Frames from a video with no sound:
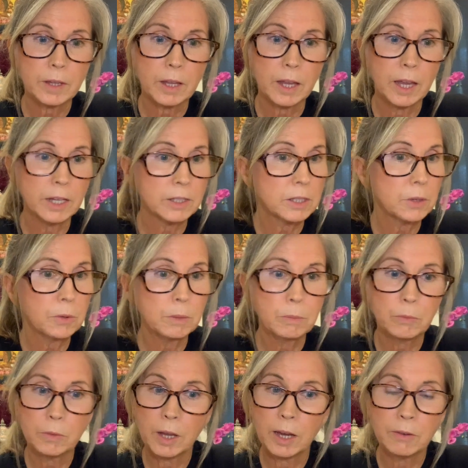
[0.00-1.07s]
And so
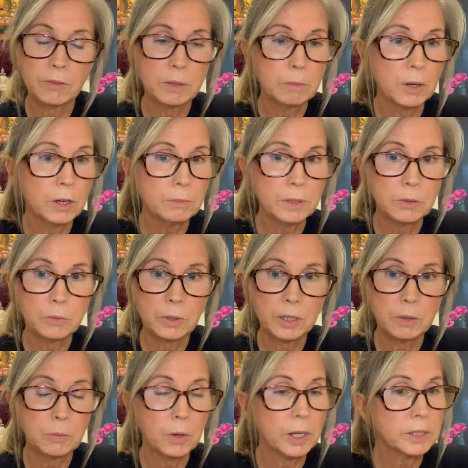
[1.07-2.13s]
every moment when he
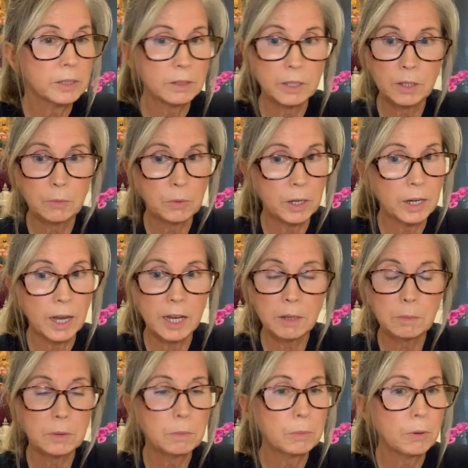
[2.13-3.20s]
was, when
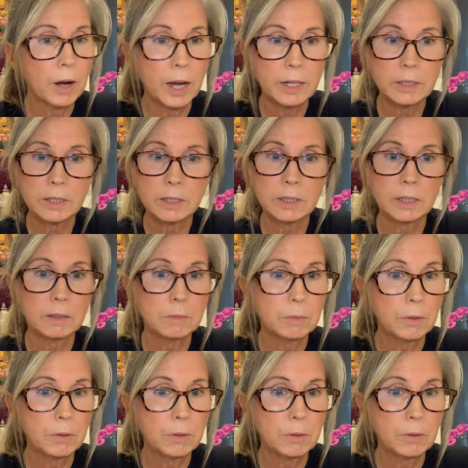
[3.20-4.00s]
able, practicing.